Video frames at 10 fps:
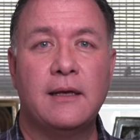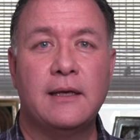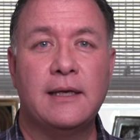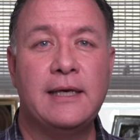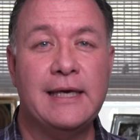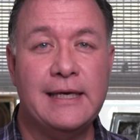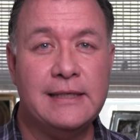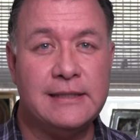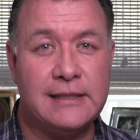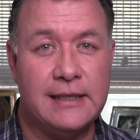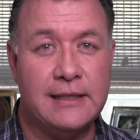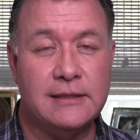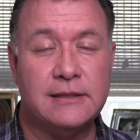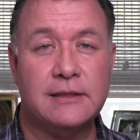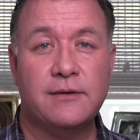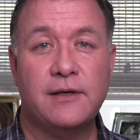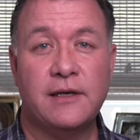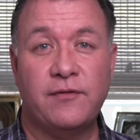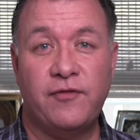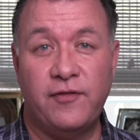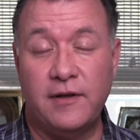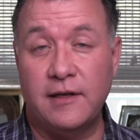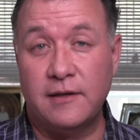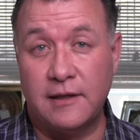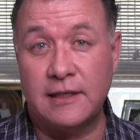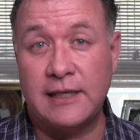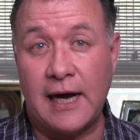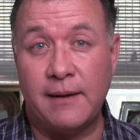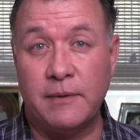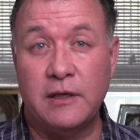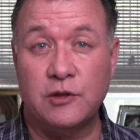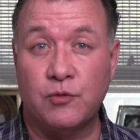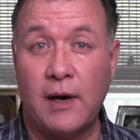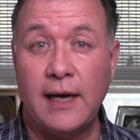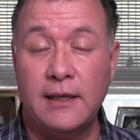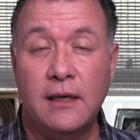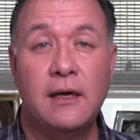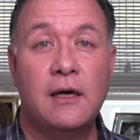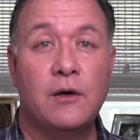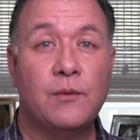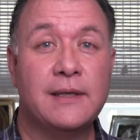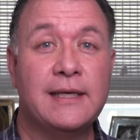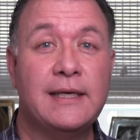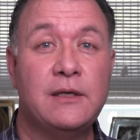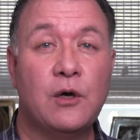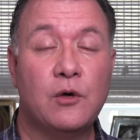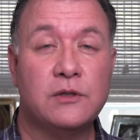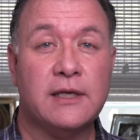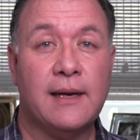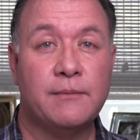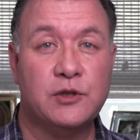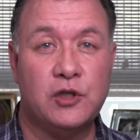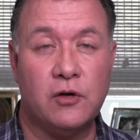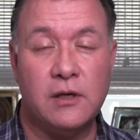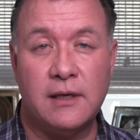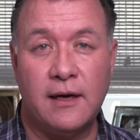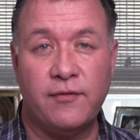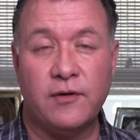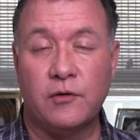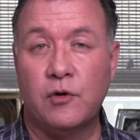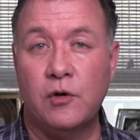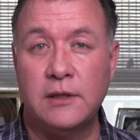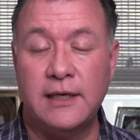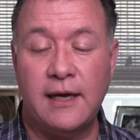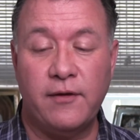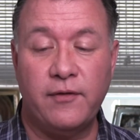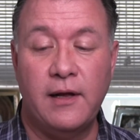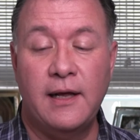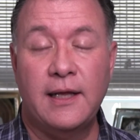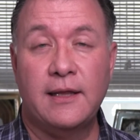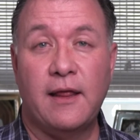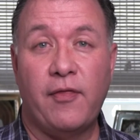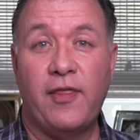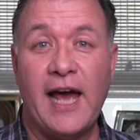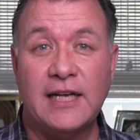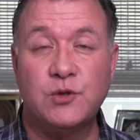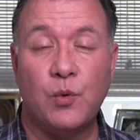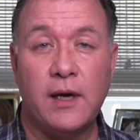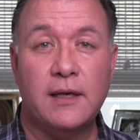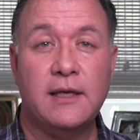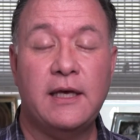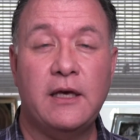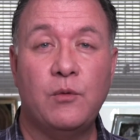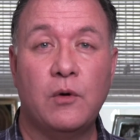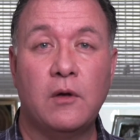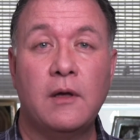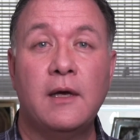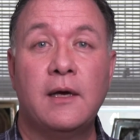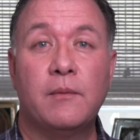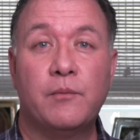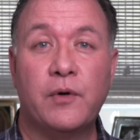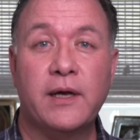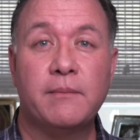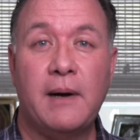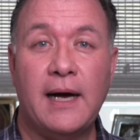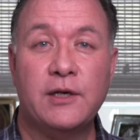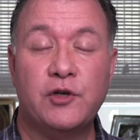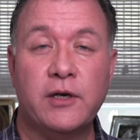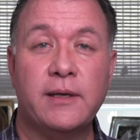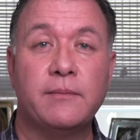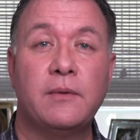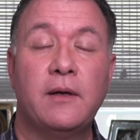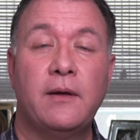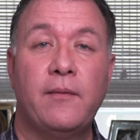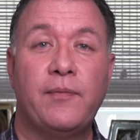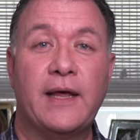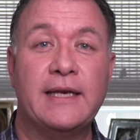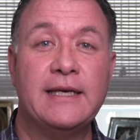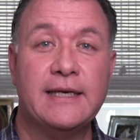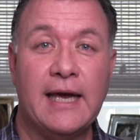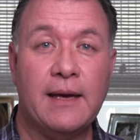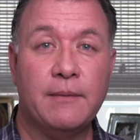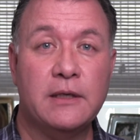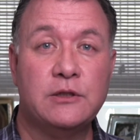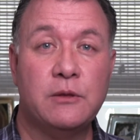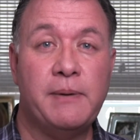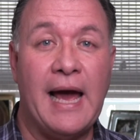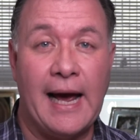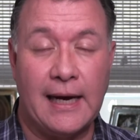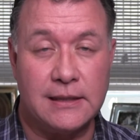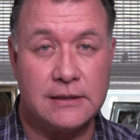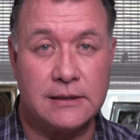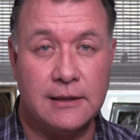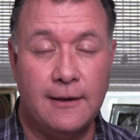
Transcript: He sees it, the timing is right, when He knows that I'm mature enough and grown enough, that that's when He will bring my dream that He gave me to pass